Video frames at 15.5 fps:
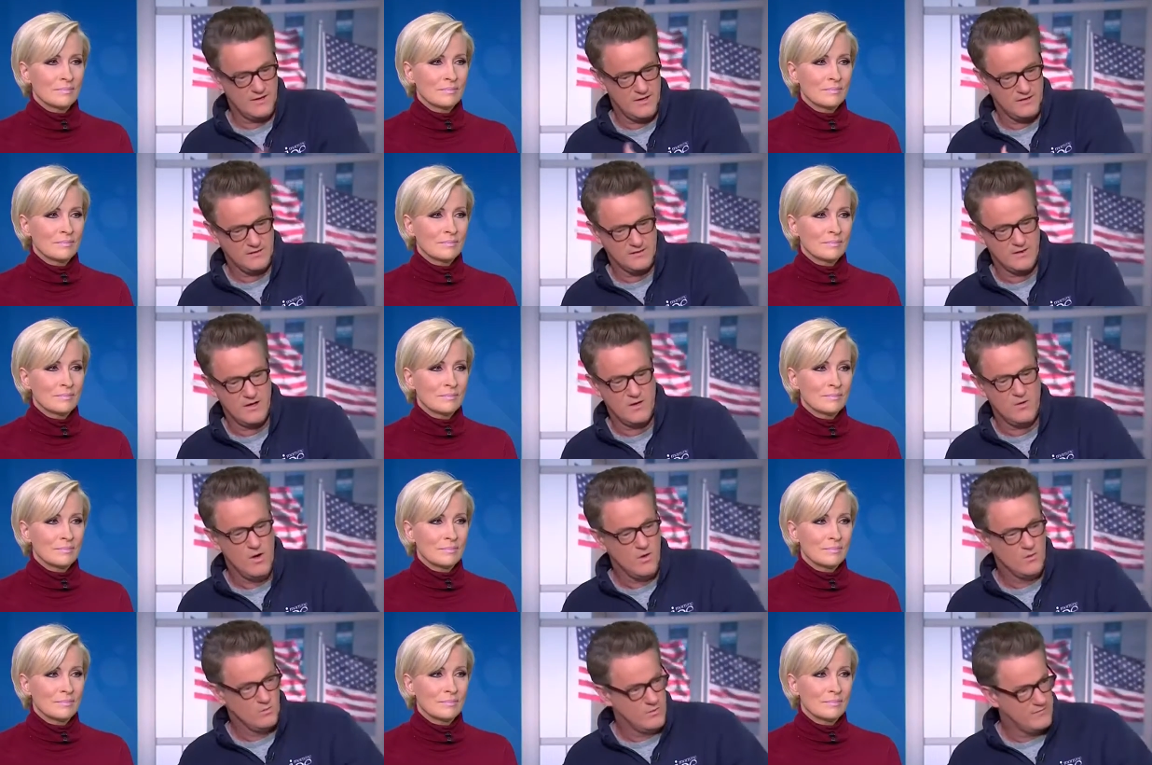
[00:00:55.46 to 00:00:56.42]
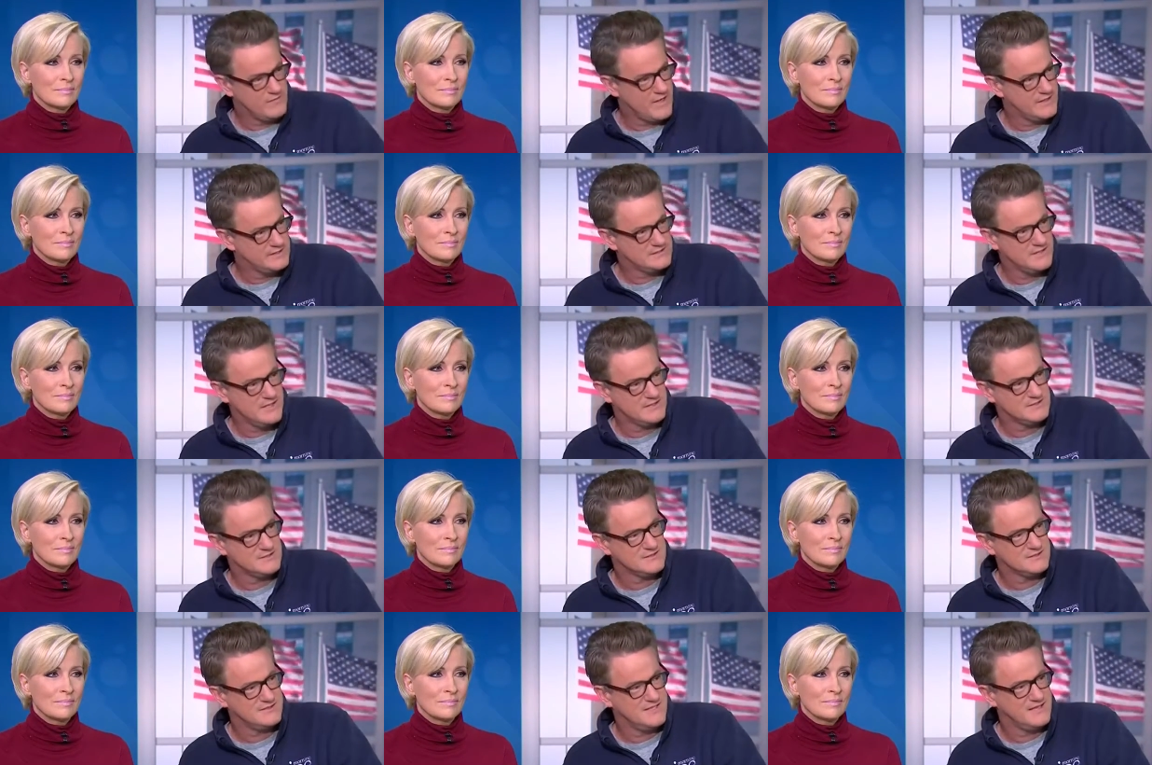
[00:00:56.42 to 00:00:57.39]
Speaker 1: it out and go. We've got a chance to
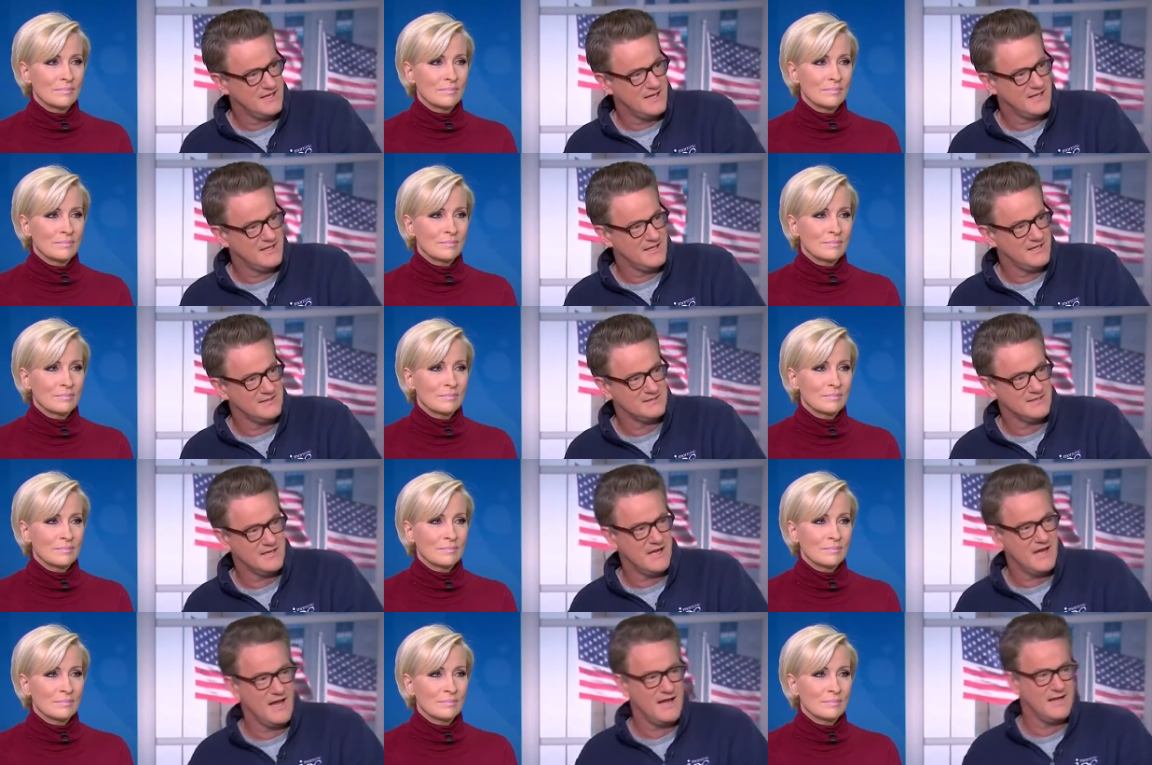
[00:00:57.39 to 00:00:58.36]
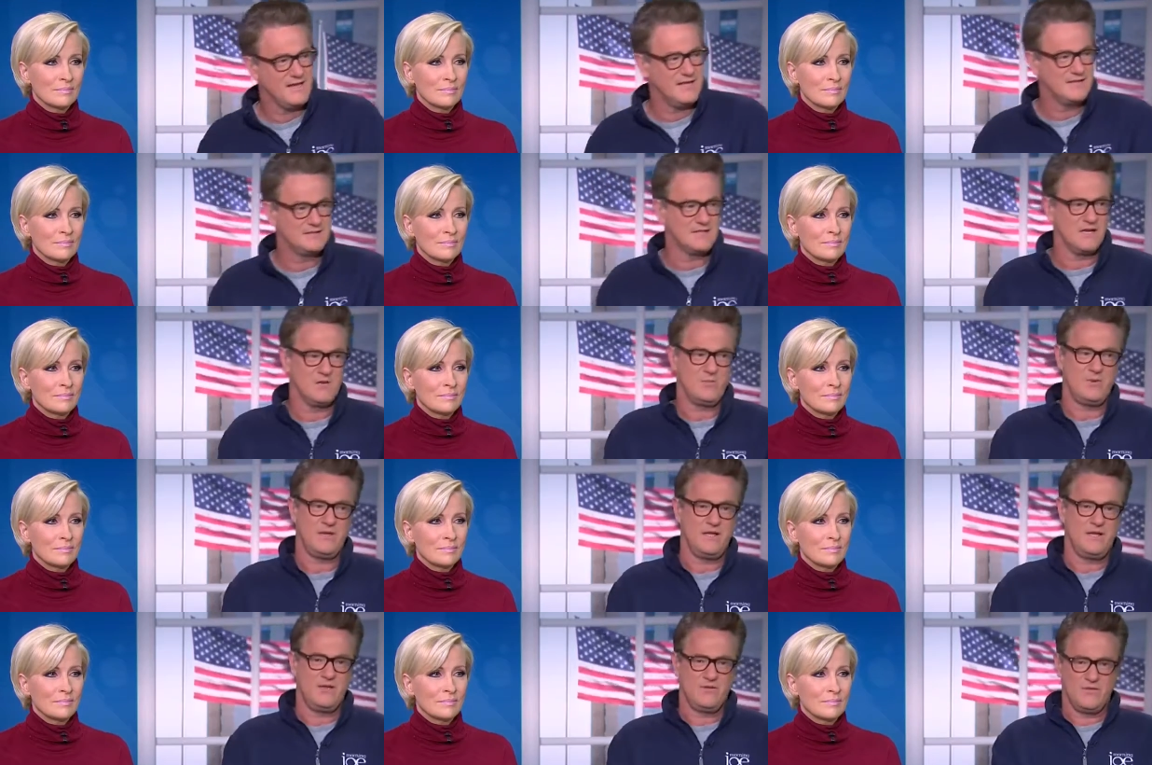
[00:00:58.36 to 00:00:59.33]
see that again tonight. It's going to
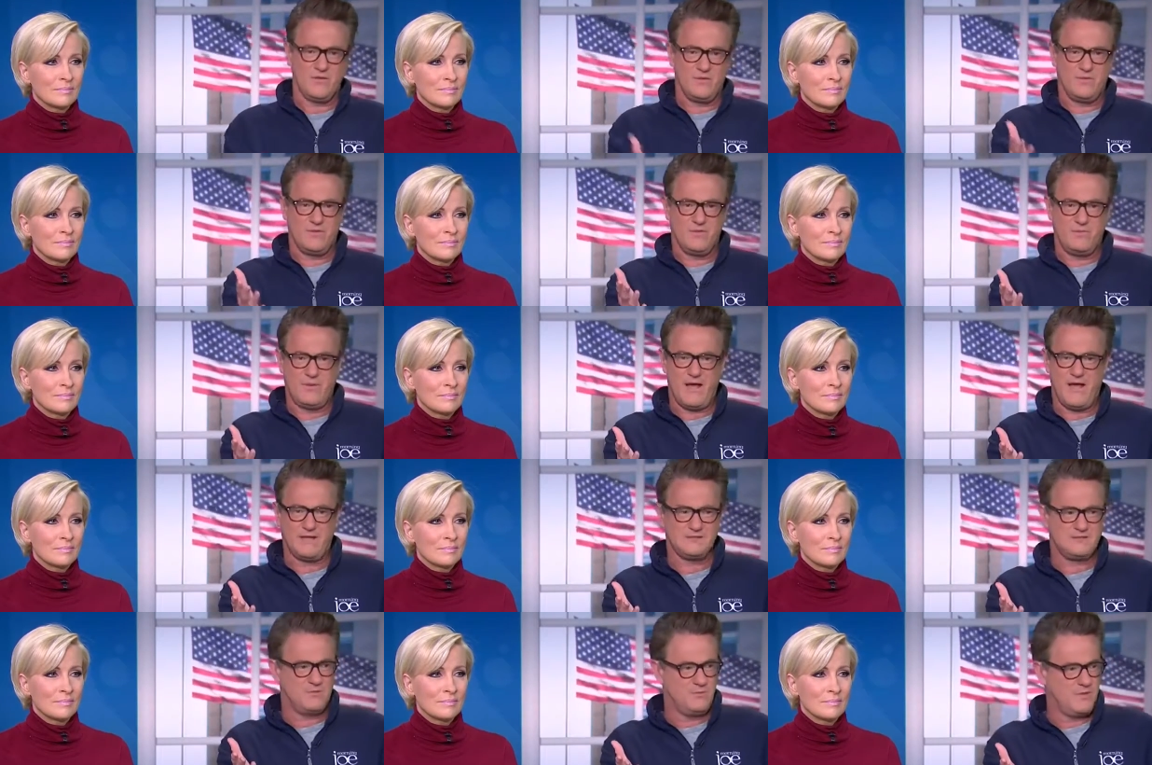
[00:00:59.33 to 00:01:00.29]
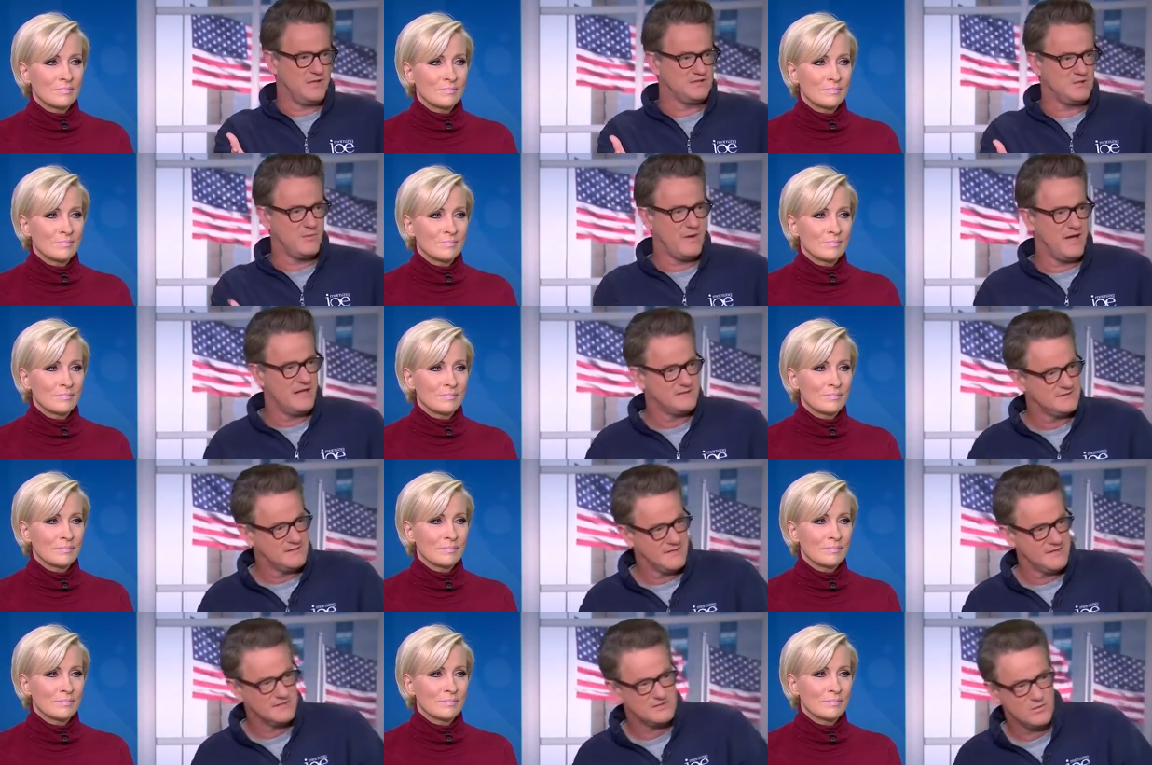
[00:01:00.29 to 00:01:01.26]
be the, the best, best bats
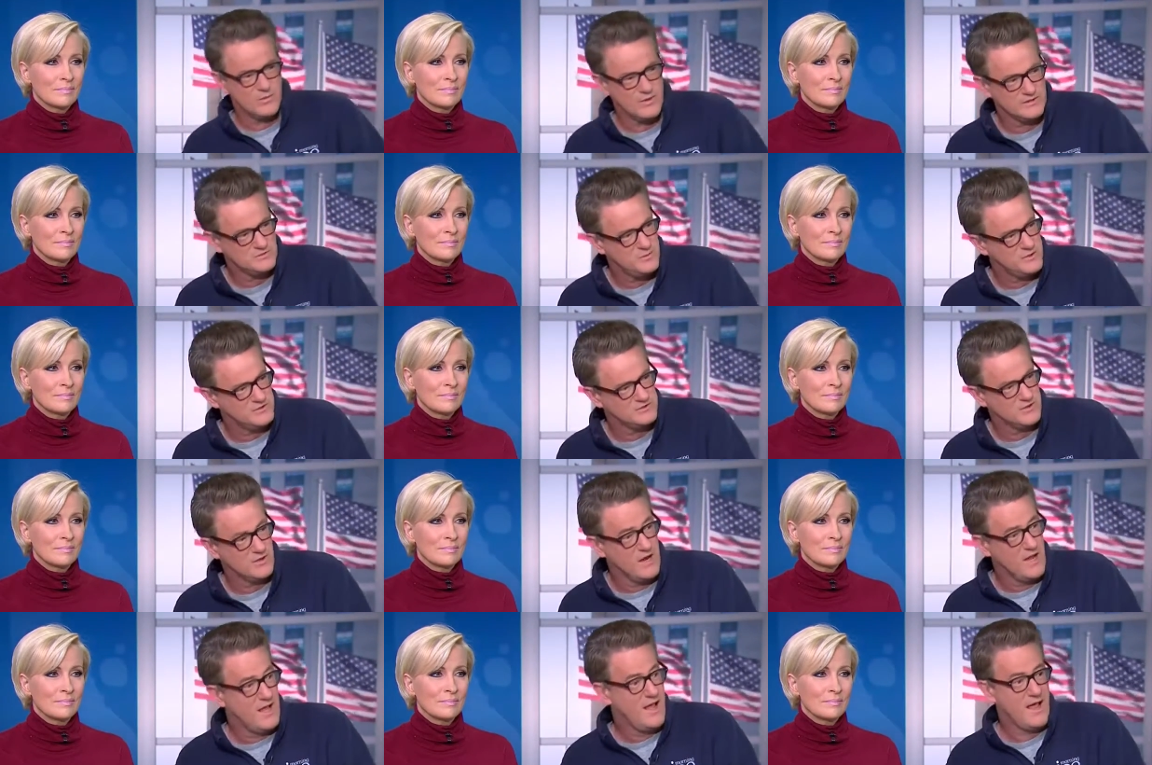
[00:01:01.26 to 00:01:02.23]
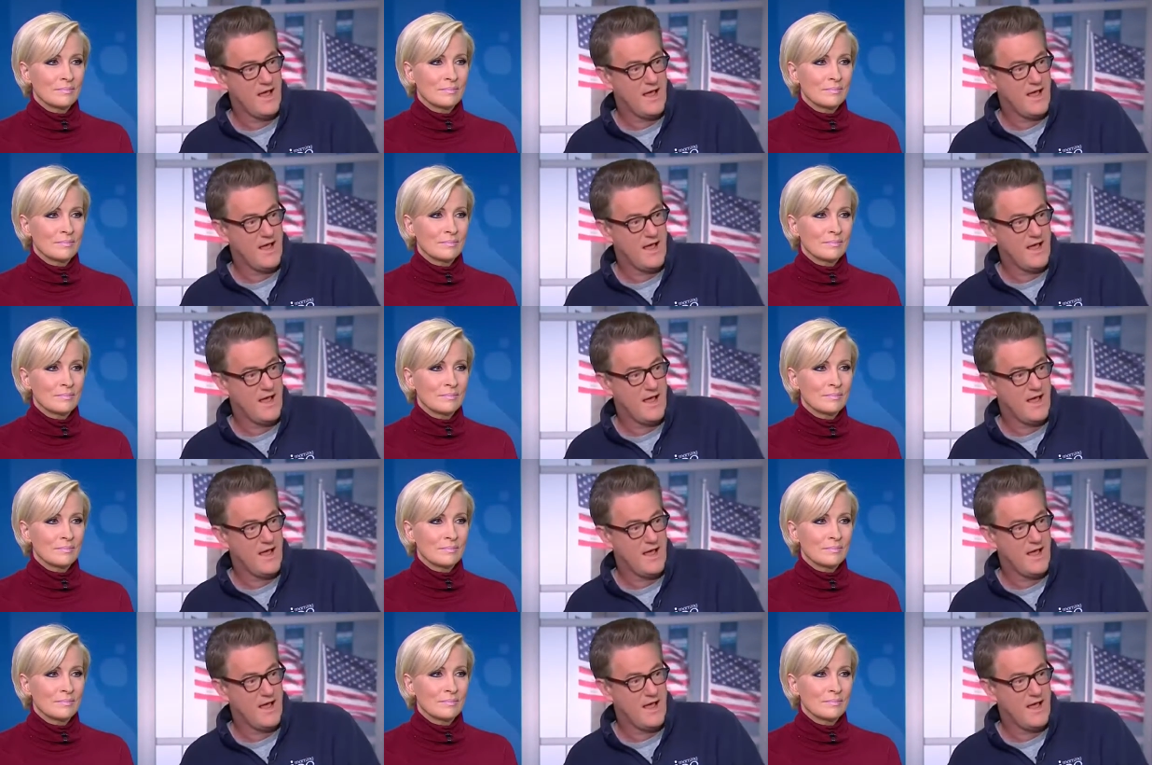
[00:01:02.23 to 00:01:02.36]
against the best pitcher